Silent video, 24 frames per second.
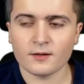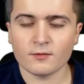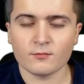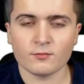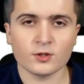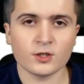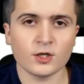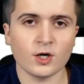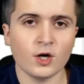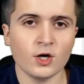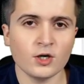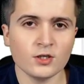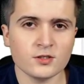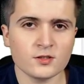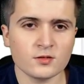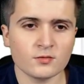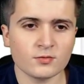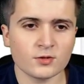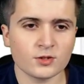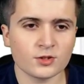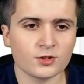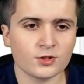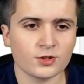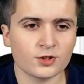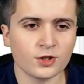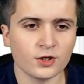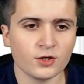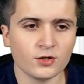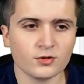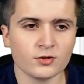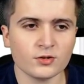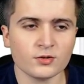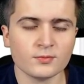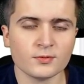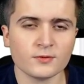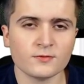What I also want to show
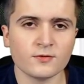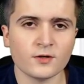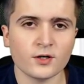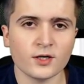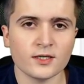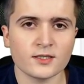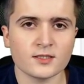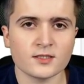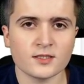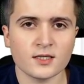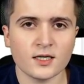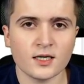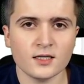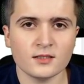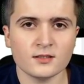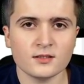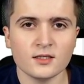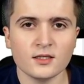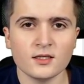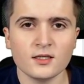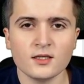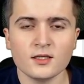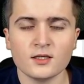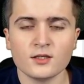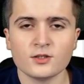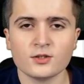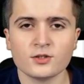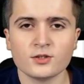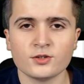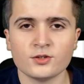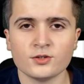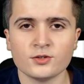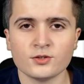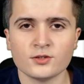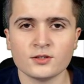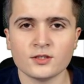you before I start
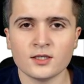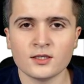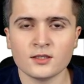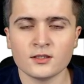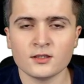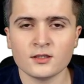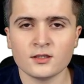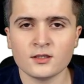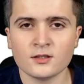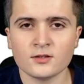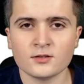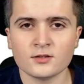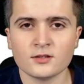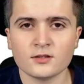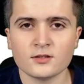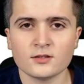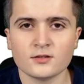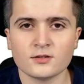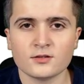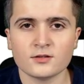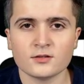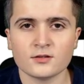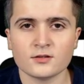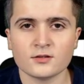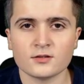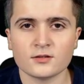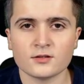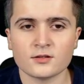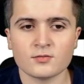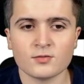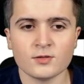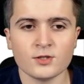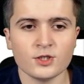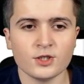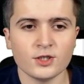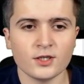to download to the
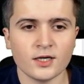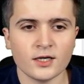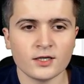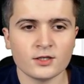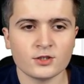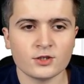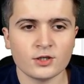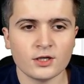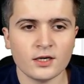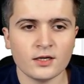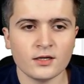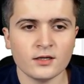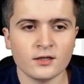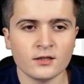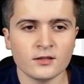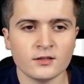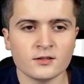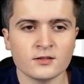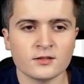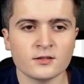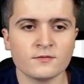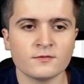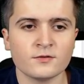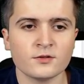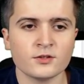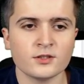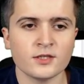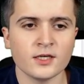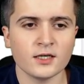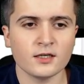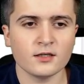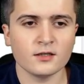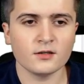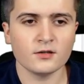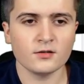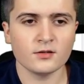switching actuator is, if you
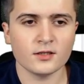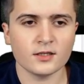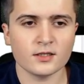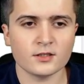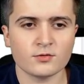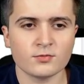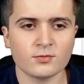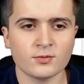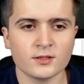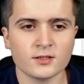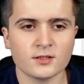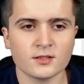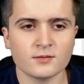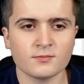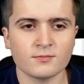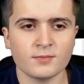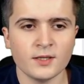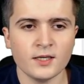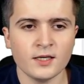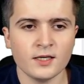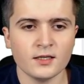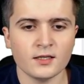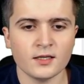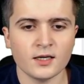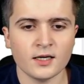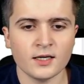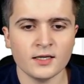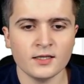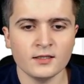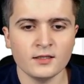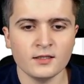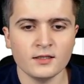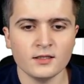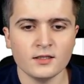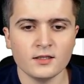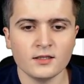take a look at twisted pair
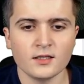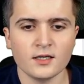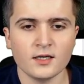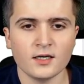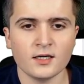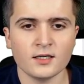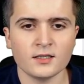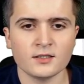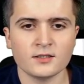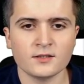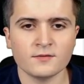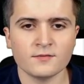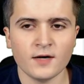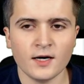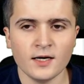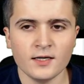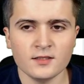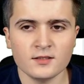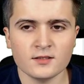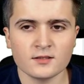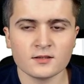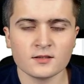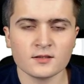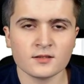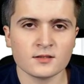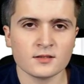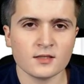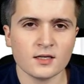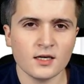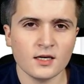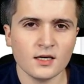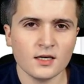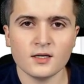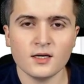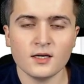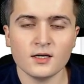line and devices,
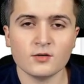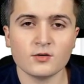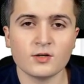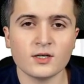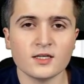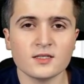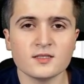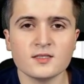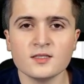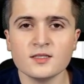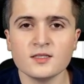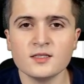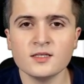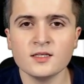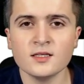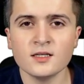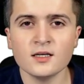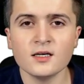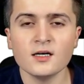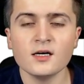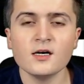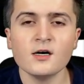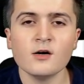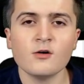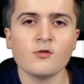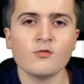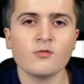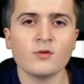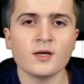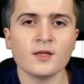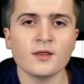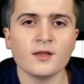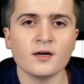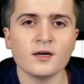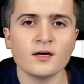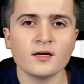you can see here
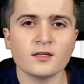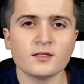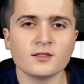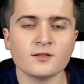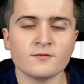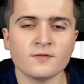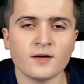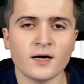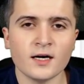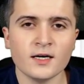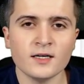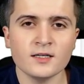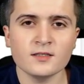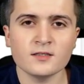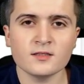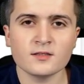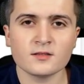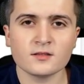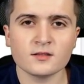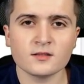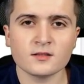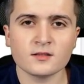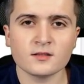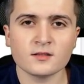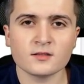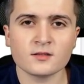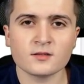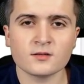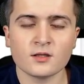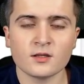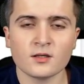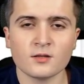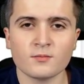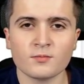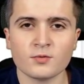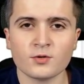whether a device
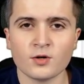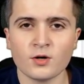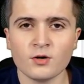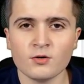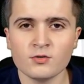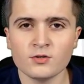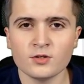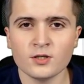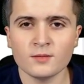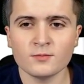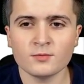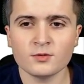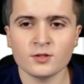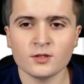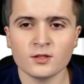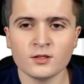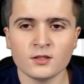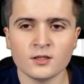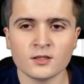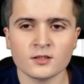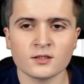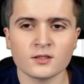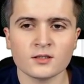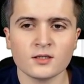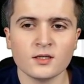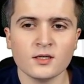is programmed or not,